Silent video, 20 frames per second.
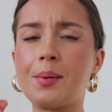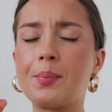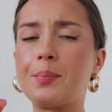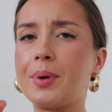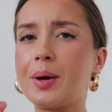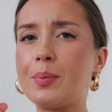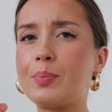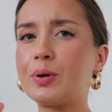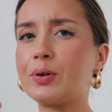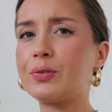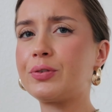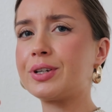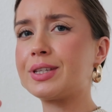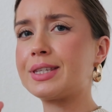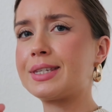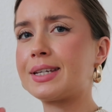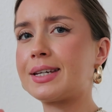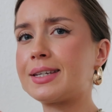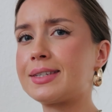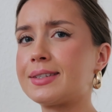my
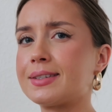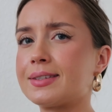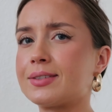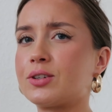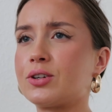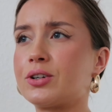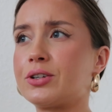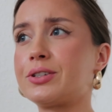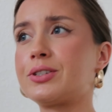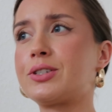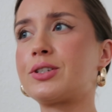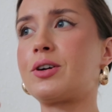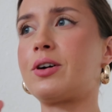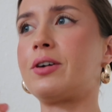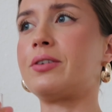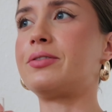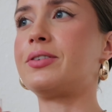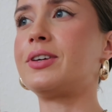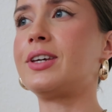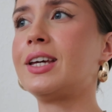boyfriend says it's girls
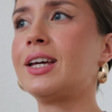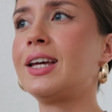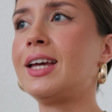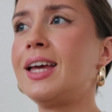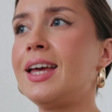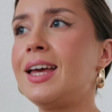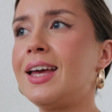coffee